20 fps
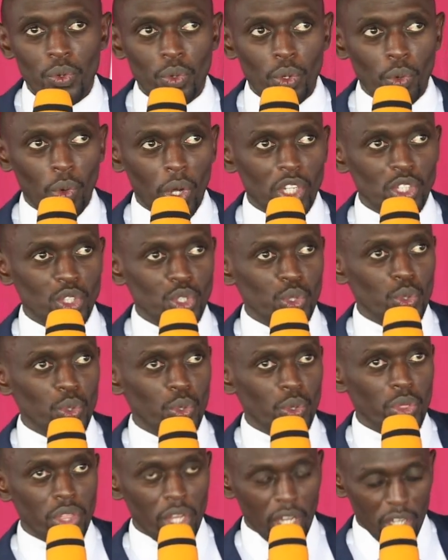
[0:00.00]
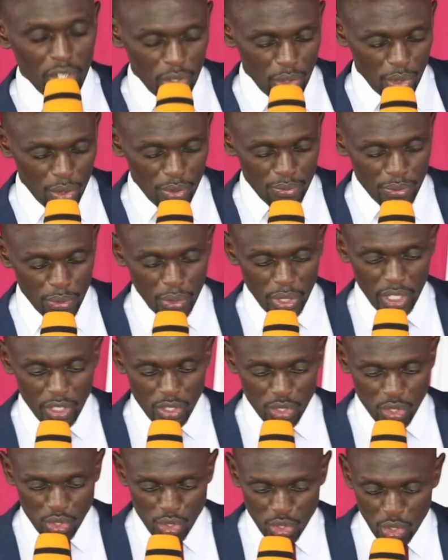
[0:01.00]
We want to thank God for
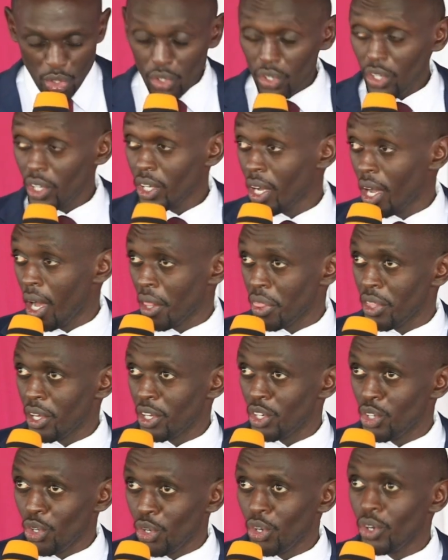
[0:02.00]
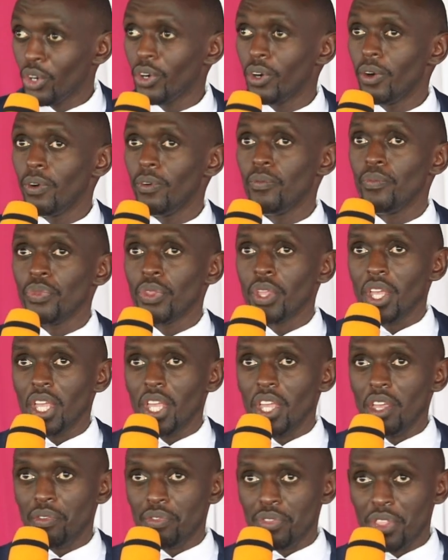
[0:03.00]
that song at the door.
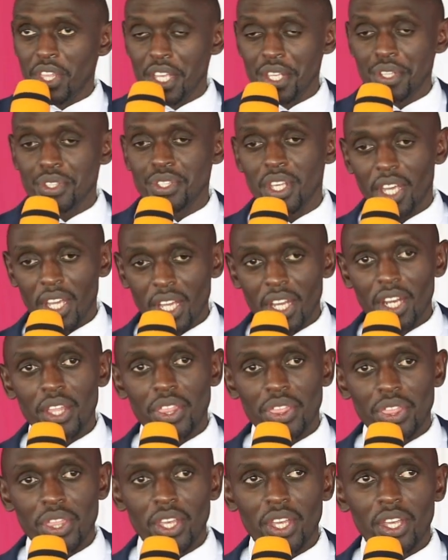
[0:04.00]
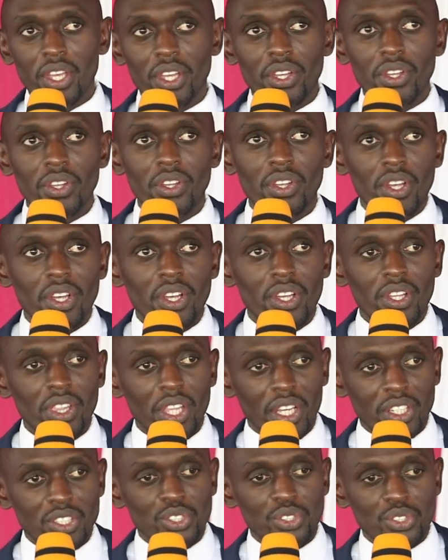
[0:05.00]
If there is anything
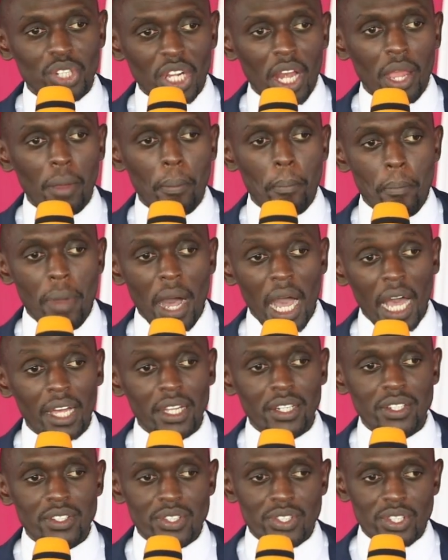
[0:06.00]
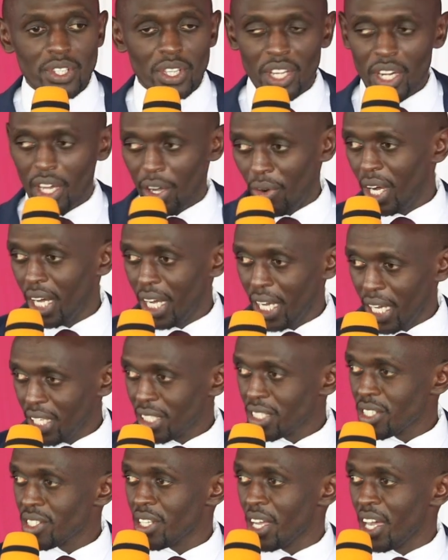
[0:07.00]
that really burns in our
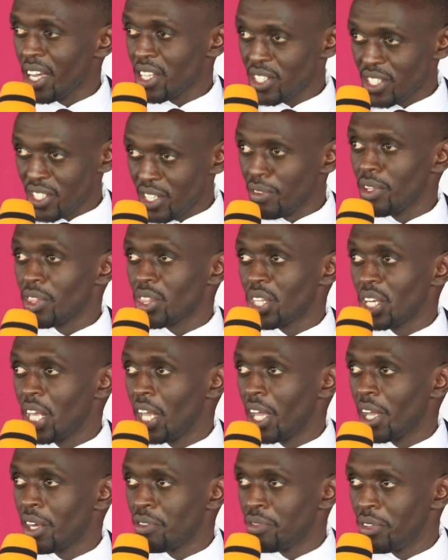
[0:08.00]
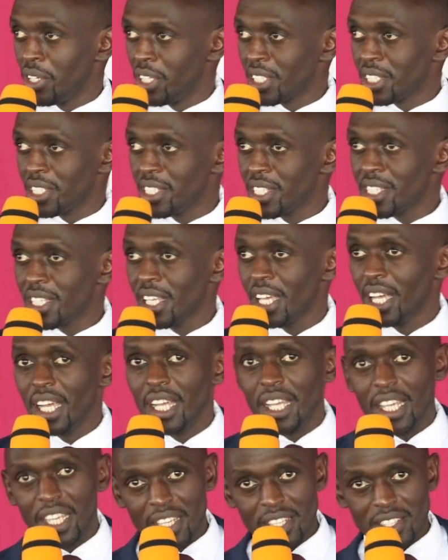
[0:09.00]
hearts as Seventh-day Adventists,
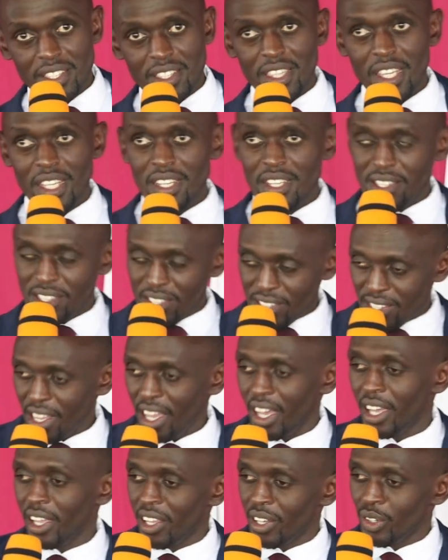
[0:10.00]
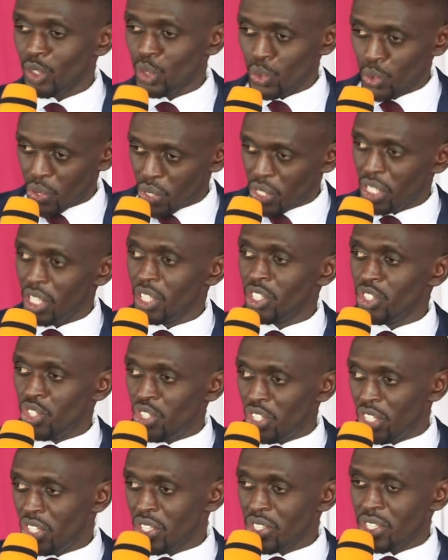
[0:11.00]
is the desire to see
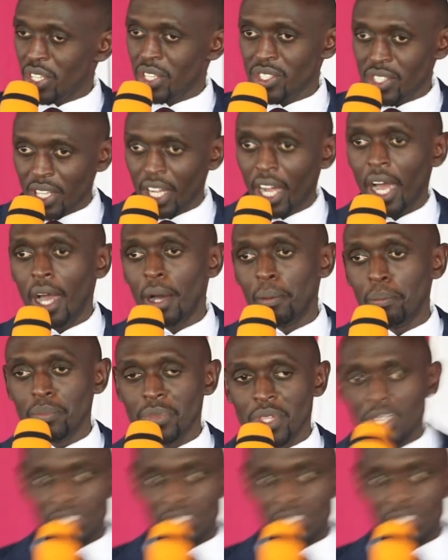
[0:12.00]
Jesus come